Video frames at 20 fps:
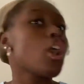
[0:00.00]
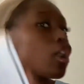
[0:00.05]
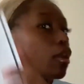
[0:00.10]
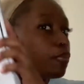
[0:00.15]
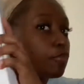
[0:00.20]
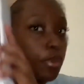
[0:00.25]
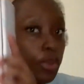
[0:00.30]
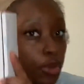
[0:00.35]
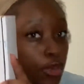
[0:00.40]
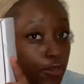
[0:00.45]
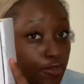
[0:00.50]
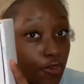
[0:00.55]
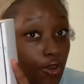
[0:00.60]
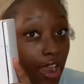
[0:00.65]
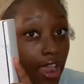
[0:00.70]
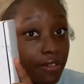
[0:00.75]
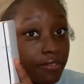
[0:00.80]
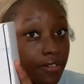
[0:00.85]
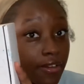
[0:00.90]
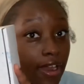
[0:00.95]
Beauty
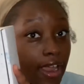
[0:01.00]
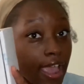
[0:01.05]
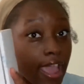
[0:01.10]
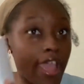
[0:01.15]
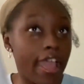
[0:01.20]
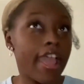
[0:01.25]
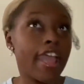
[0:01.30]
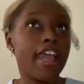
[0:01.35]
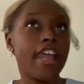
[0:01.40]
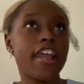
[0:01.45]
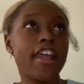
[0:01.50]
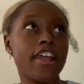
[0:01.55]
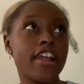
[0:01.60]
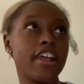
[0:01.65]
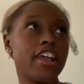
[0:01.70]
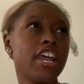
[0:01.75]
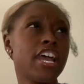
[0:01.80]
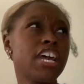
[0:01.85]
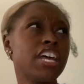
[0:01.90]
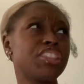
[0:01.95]
Forever Hair,
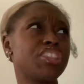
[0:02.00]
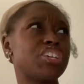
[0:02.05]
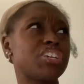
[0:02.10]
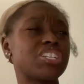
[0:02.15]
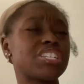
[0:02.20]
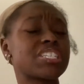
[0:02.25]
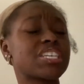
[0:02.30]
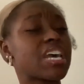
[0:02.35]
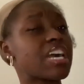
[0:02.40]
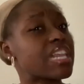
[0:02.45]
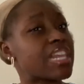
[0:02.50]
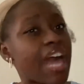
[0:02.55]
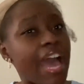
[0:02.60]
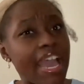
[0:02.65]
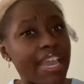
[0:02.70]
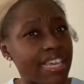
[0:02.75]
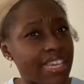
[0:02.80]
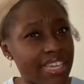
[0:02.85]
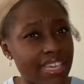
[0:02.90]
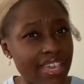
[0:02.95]
there's
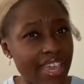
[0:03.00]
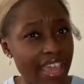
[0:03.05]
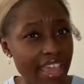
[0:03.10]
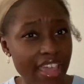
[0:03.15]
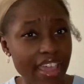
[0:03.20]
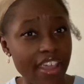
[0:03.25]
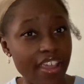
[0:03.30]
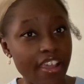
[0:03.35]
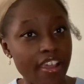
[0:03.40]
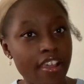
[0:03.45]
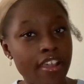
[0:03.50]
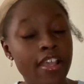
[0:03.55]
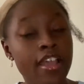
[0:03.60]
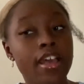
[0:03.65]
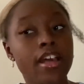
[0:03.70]
Kalai Hair.